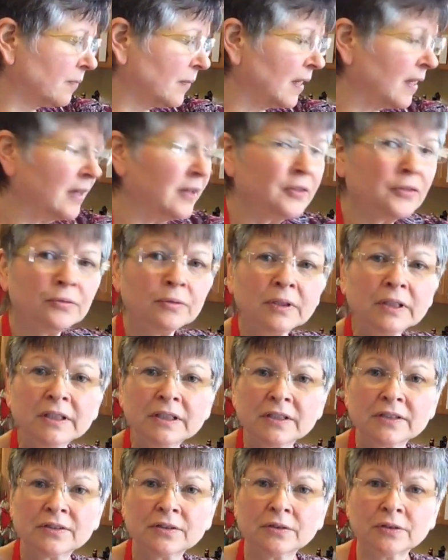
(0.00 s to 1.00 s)
It's really
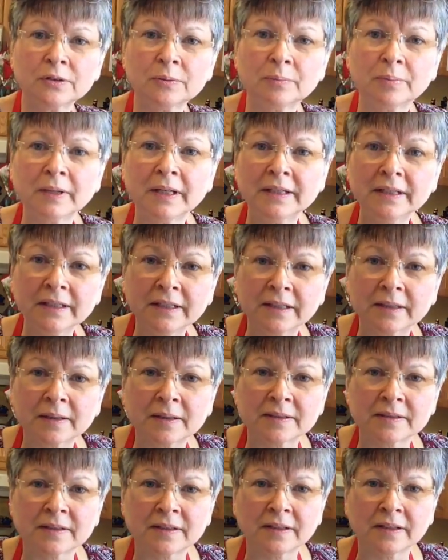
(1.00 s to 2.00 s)
just sort of blending it
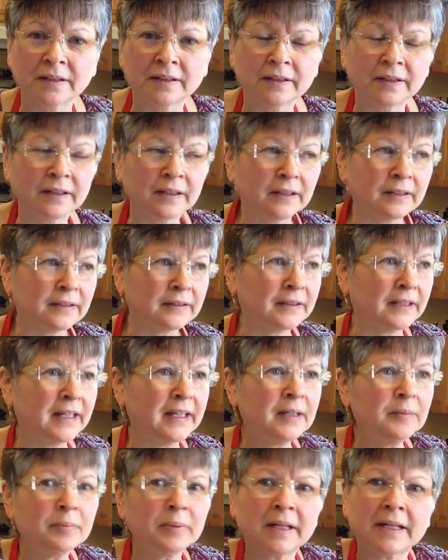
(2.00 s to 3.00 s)
because the
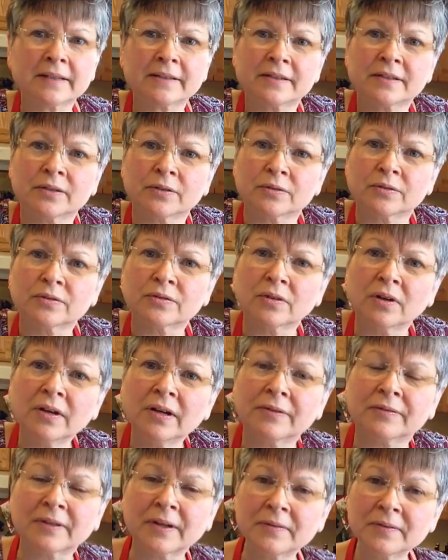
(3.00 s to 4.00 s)
eggplant's so
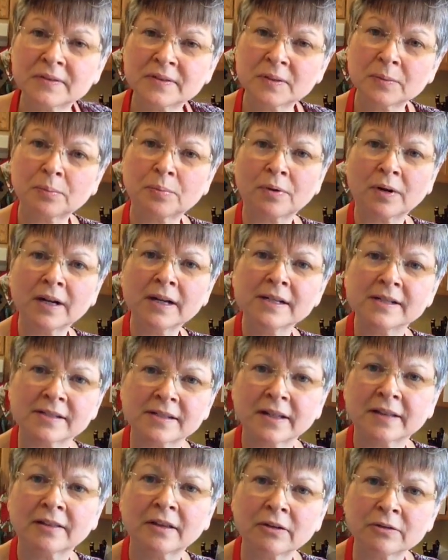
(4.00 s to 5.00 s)
soft. I was surprised. I
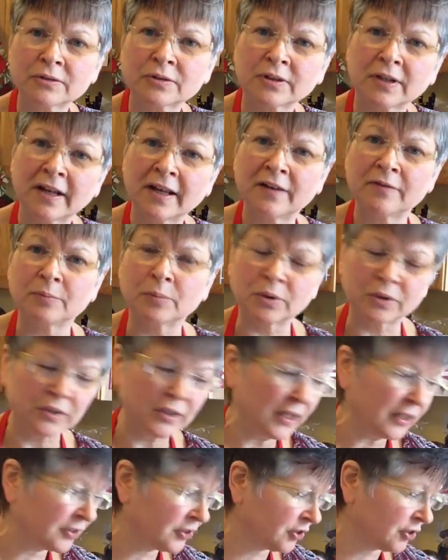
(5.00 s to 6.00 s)
thought it was going to have more
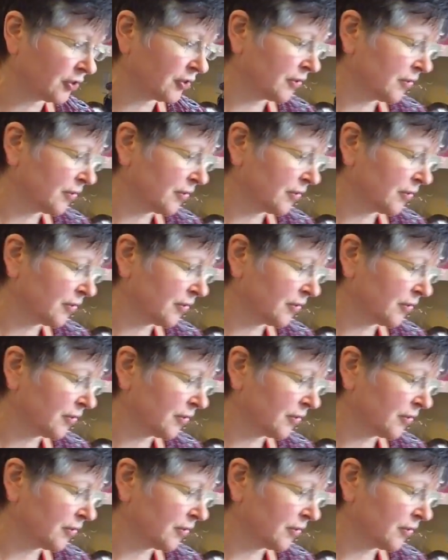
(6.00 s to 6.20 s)
texture.